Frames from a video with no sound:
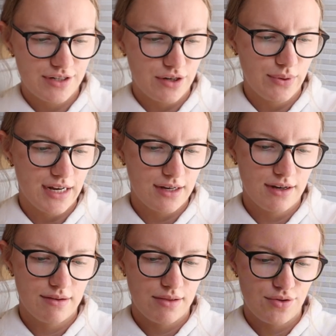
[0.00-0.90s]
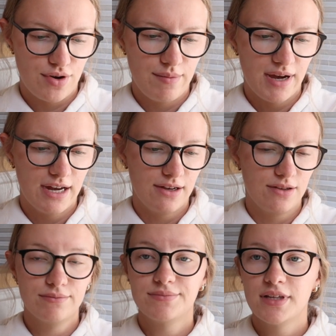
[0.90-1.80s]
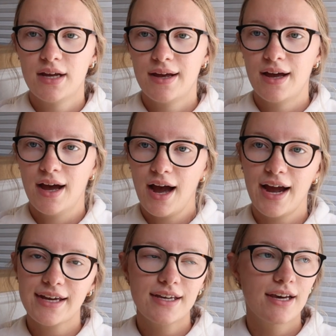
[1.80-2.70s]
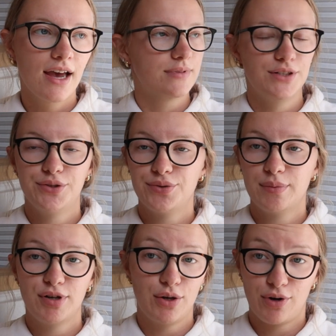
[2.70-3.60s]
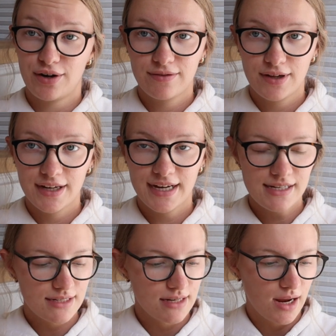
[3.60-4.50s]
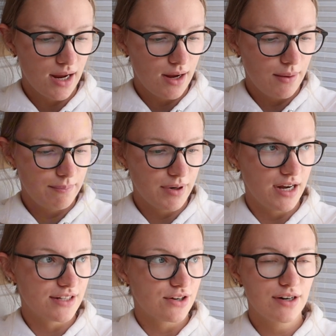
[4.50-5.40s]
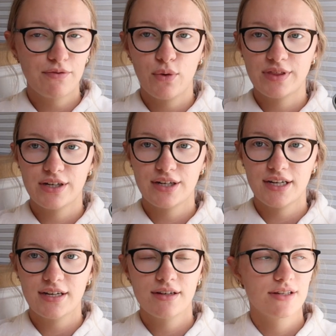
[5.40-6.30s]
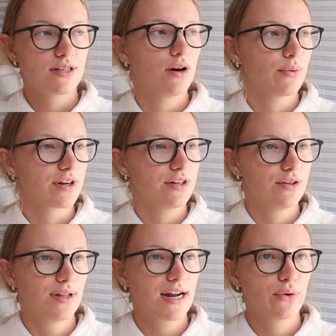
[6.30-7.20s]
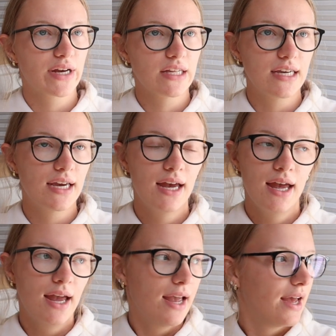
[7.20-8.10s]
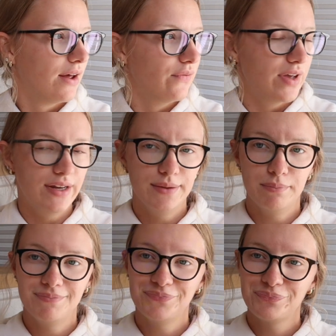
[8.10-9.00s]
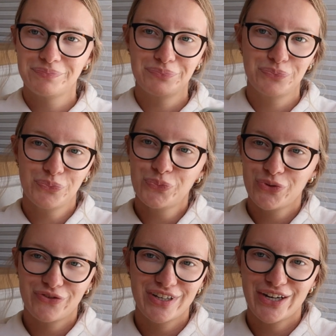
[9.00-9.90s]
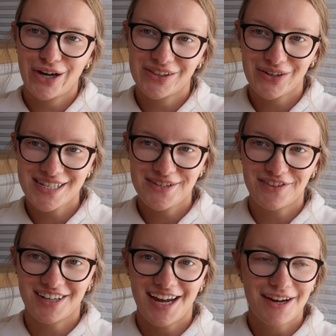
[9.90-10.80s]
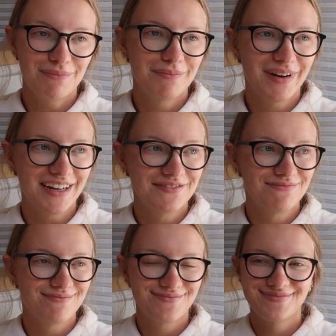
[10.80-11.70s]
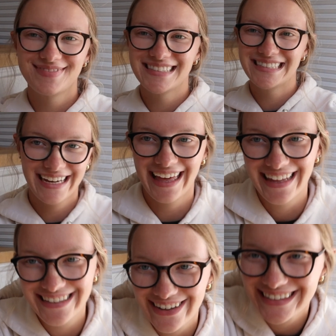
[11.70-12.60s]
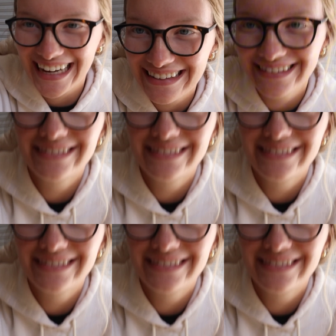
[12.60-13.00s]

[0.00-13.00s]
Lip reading: just a quick 3-mile hike to a pretty waterfall, I guess. But it's already 4:30, so we're gonna do that quickly and then we'll figure out the rest of the day. But okay, let's go outside.